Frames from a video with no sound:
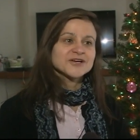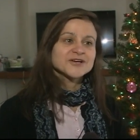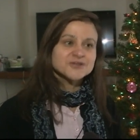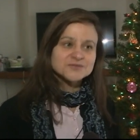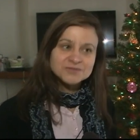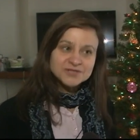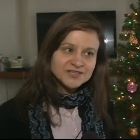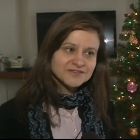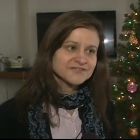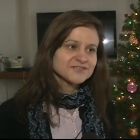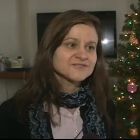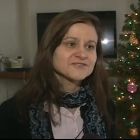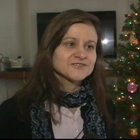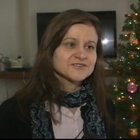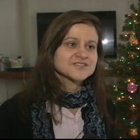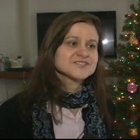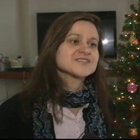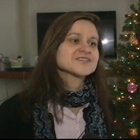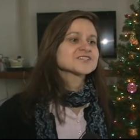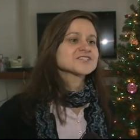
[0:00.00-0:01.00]
I couldn't believe it at
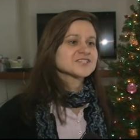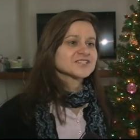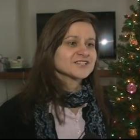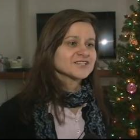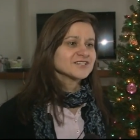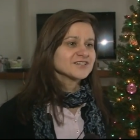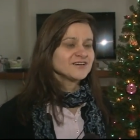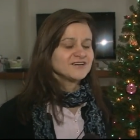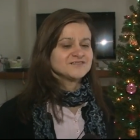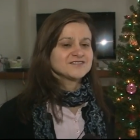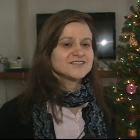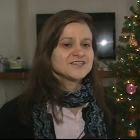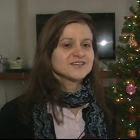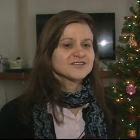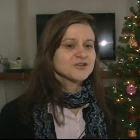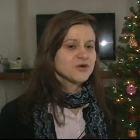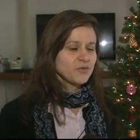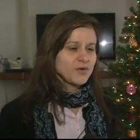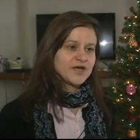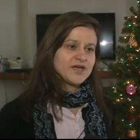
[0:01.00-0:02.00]
first, actually. I was like, no